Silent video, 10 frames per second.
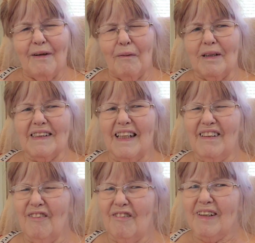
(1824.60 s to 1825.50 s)
whereas I
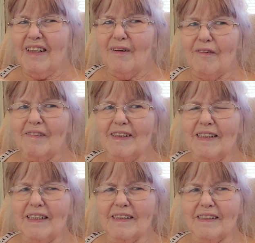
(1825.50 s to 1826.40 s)
don't really know if it's
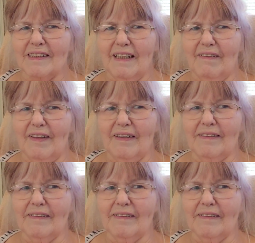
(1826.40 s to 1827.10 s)
necessary.